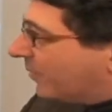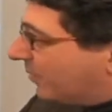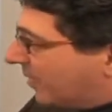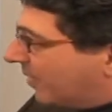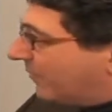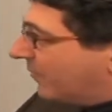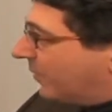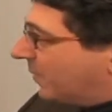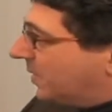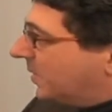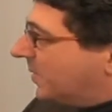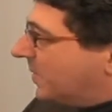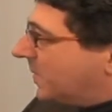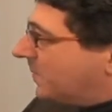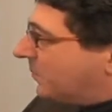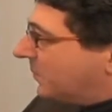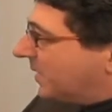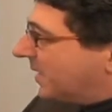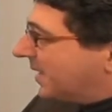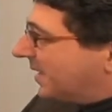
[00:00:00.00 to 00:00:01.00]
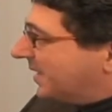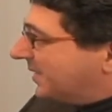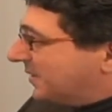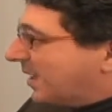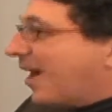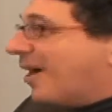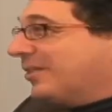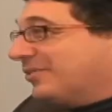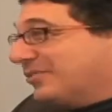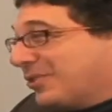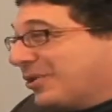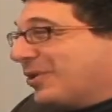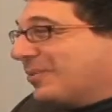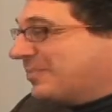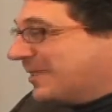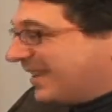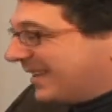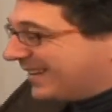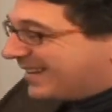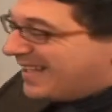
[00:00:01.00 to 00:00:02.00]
Is this an American commercial? No, it's European.